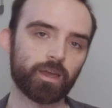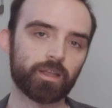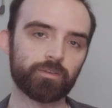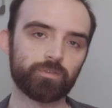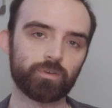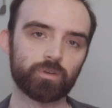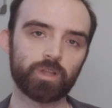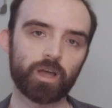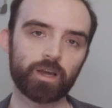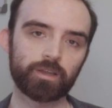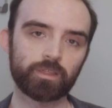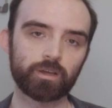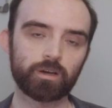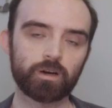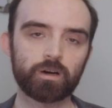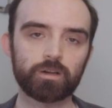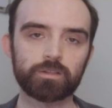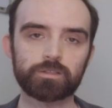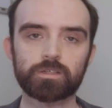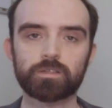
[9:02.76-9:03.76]
if you like the
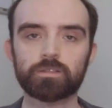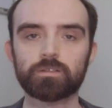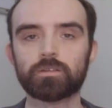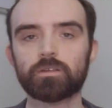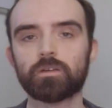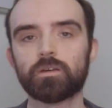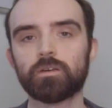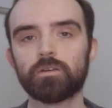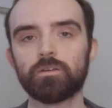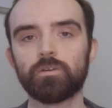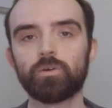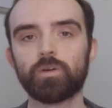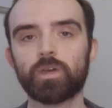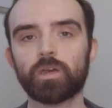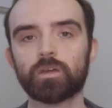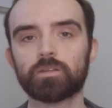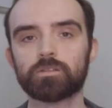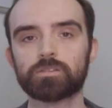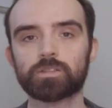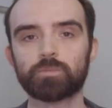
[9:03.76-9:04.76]
content, you
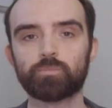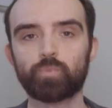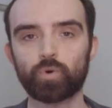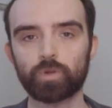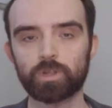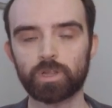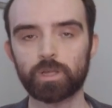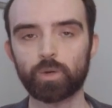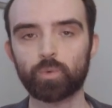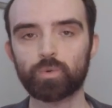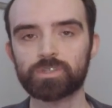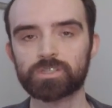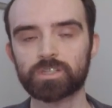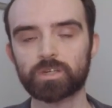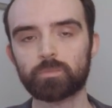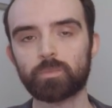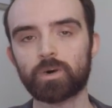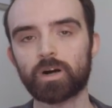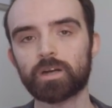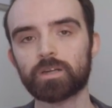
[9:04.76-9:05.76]
can support Linguistic
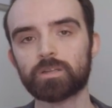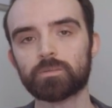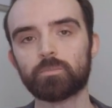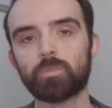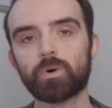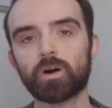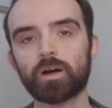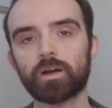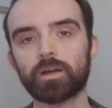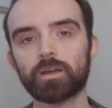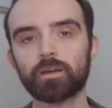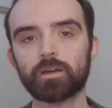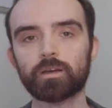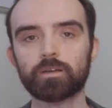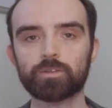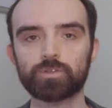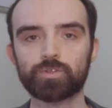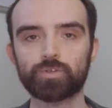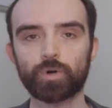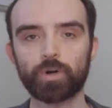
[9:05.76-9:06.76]
Mind by
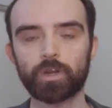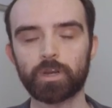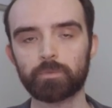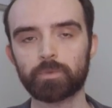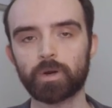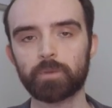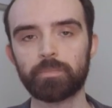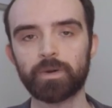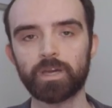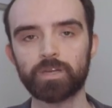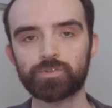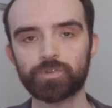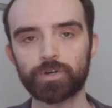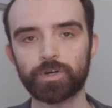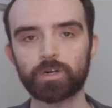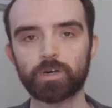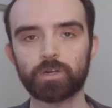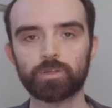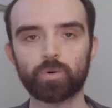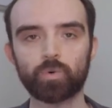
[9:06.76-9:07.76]
joining my
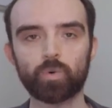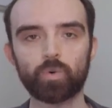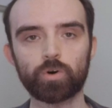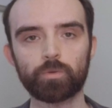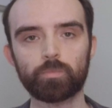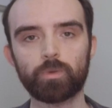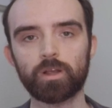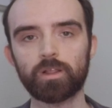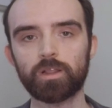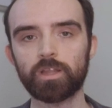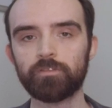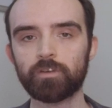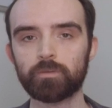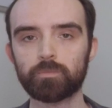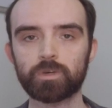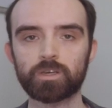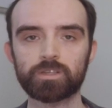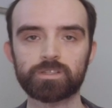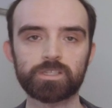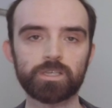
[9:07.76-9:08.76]
Patreon or by leaving
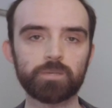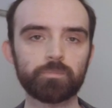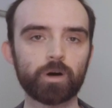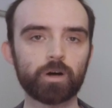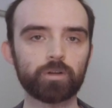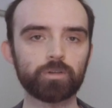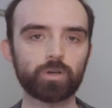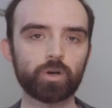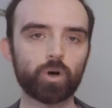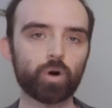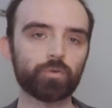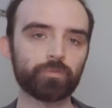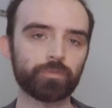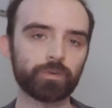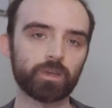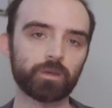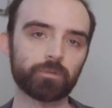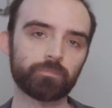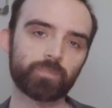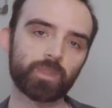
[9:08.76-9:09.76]
me a tip on
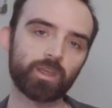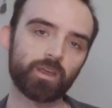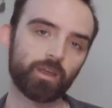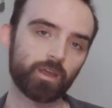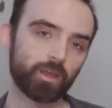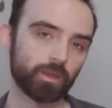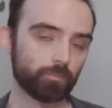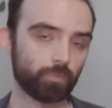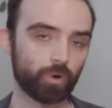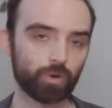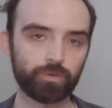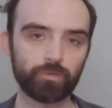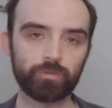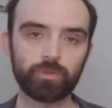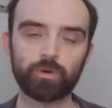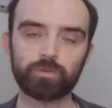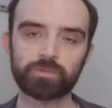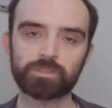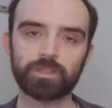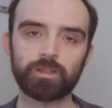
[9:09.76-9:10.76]
Ko-fi. Both of
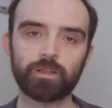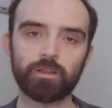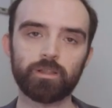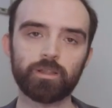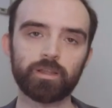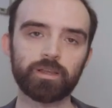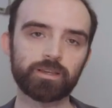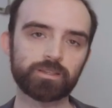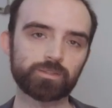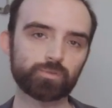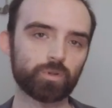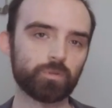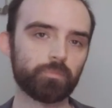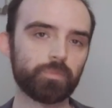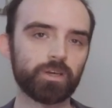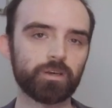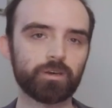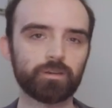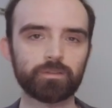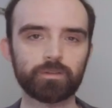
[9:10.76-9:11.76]
those links will
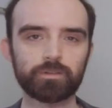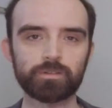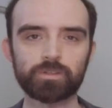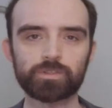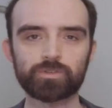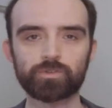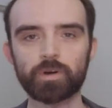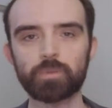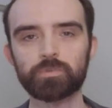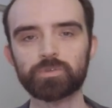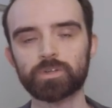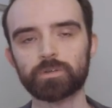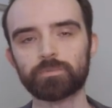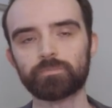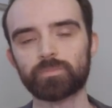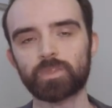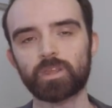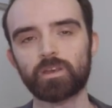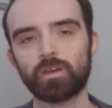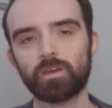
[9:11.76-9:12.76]
be in the description.
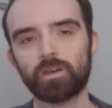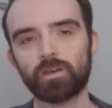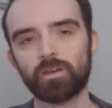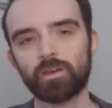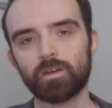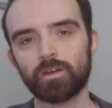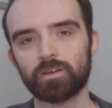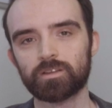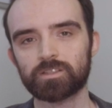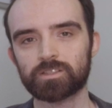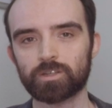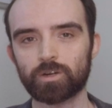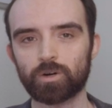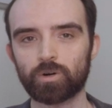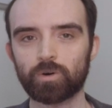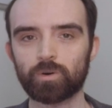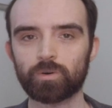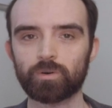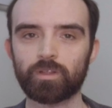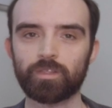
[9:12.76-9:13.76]

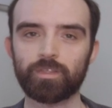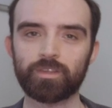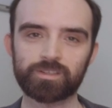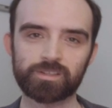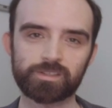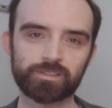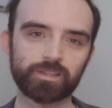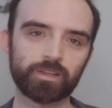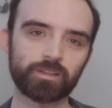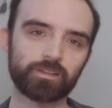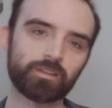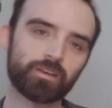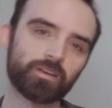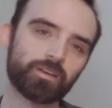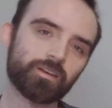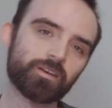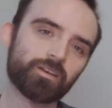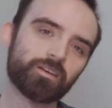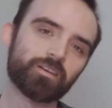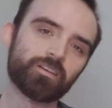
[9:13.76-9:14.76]
So this is it.
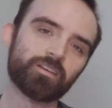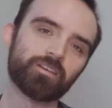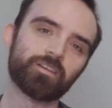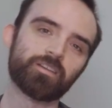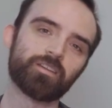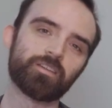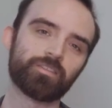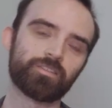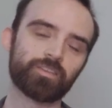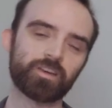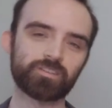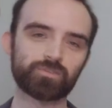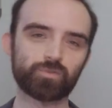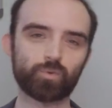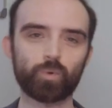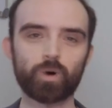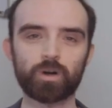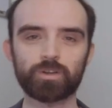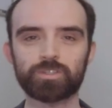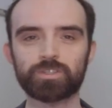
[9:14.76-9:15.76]
Thanks for
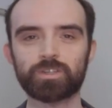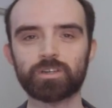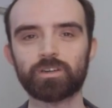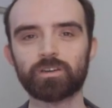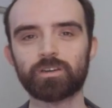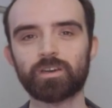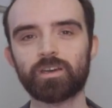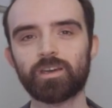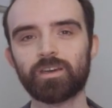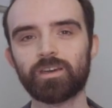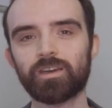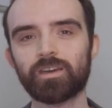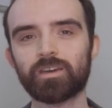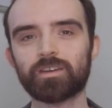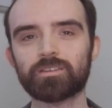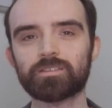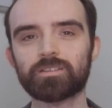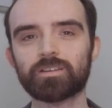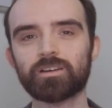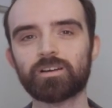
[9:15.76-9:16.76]
watching,
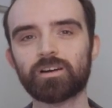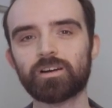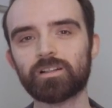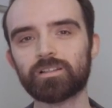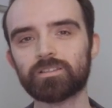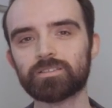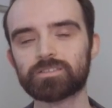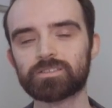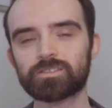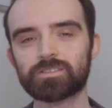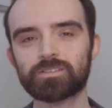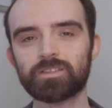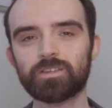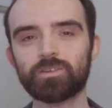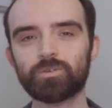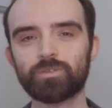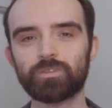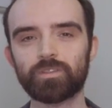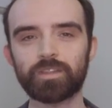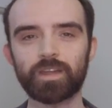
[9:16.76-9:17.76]
and I'll see
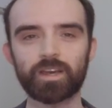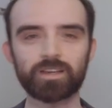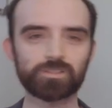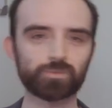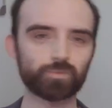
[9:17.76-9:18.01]
you in the next